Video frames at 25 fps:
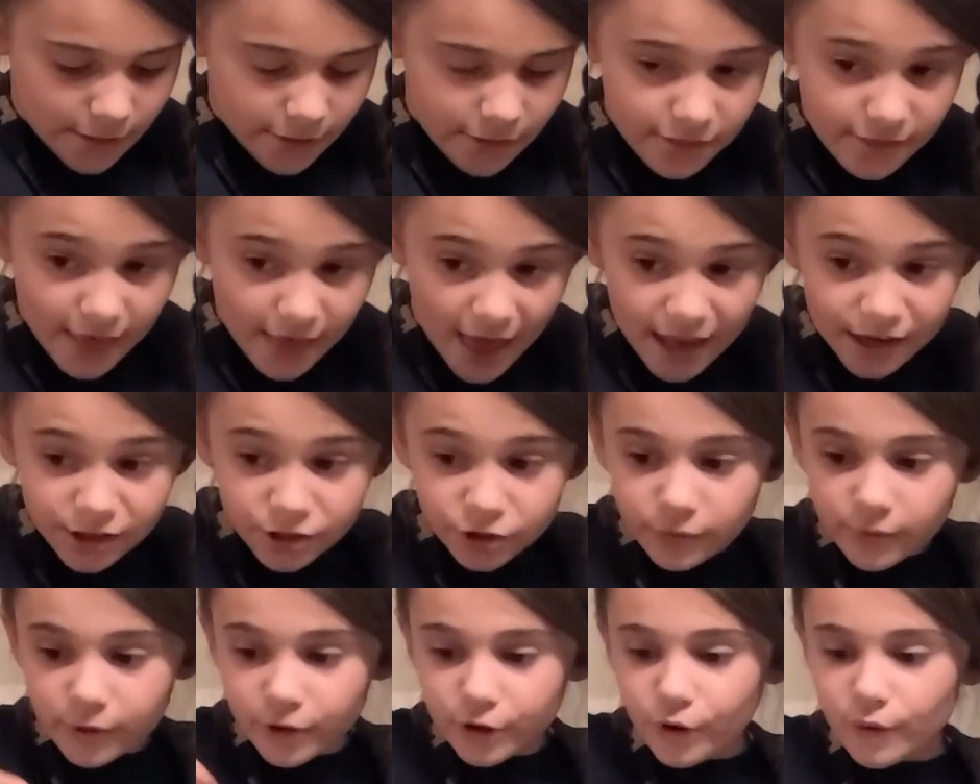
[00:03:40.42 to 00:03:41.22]
Then you
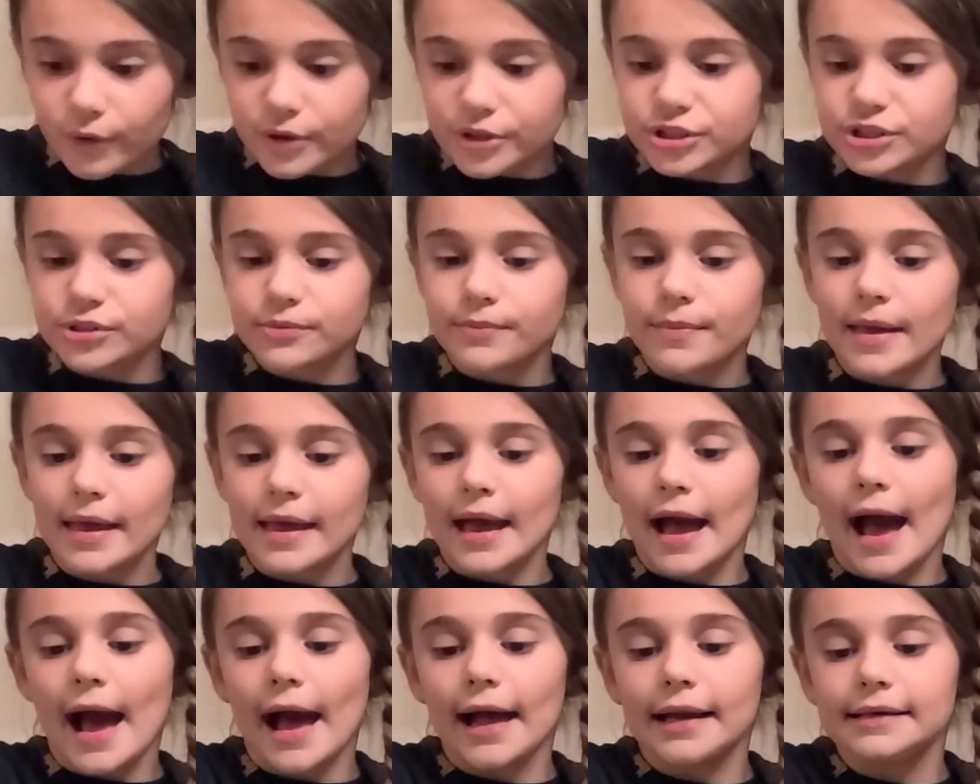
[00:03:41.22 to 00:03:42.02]
are going to be
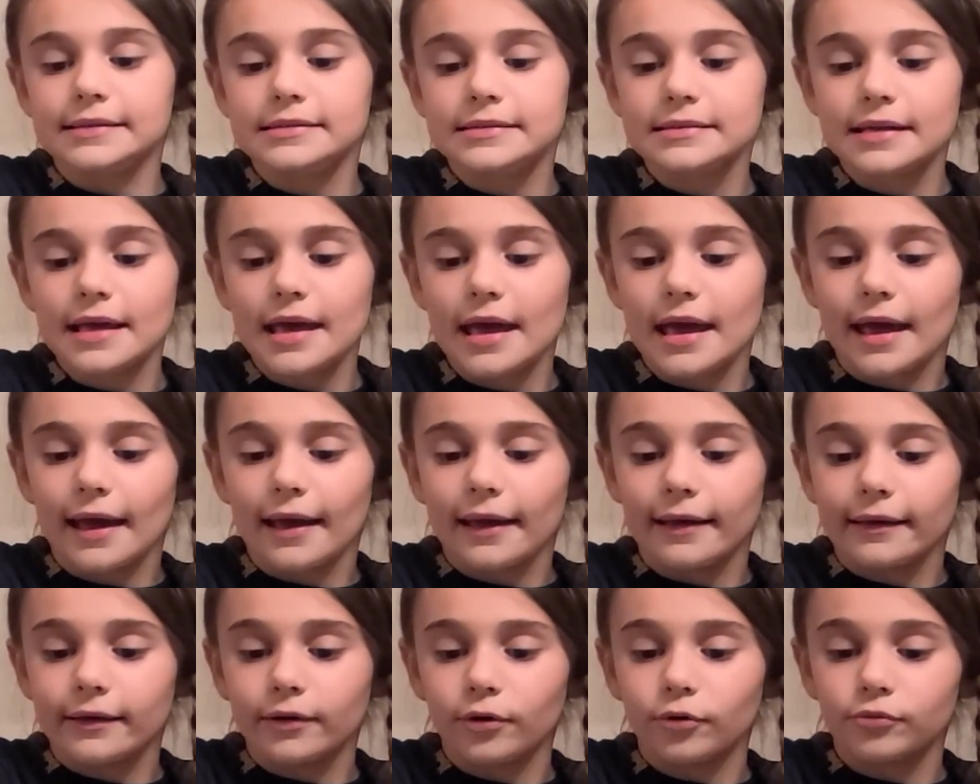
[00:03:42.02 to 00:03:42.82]
adding
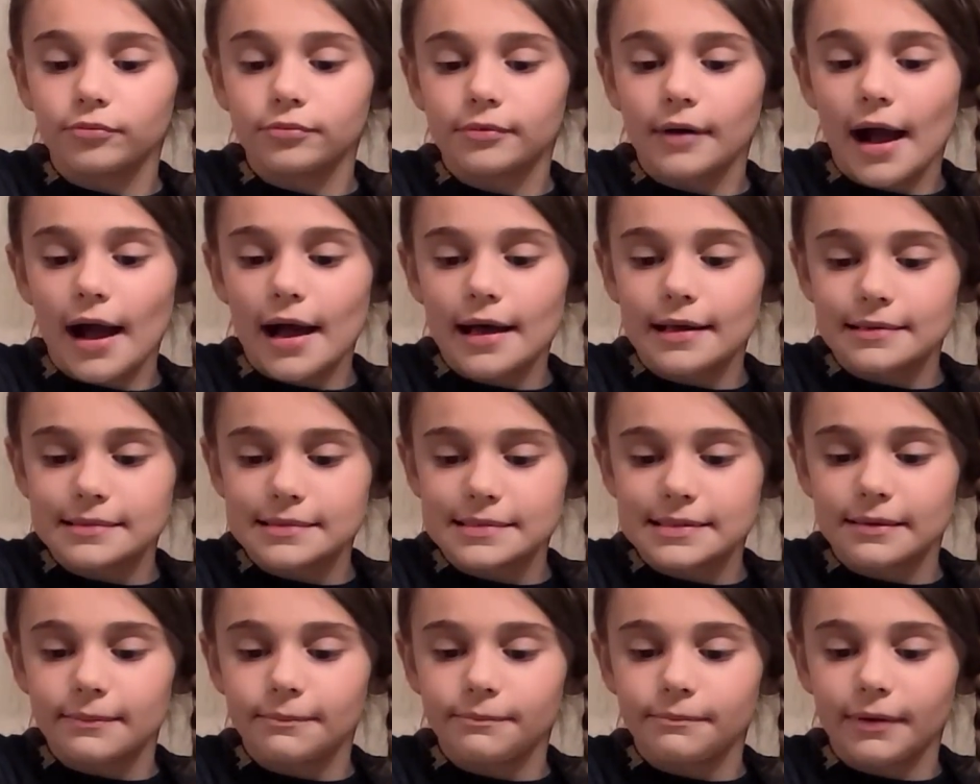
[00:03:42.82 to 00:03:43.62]
a
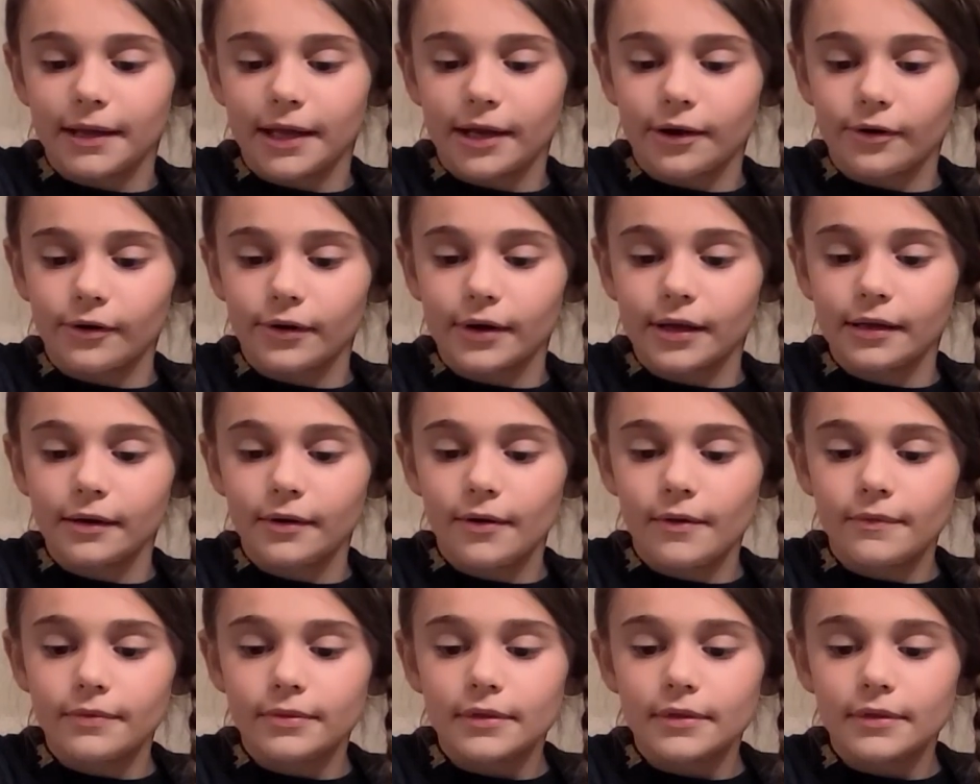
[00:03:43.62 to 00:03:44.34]
raspberry.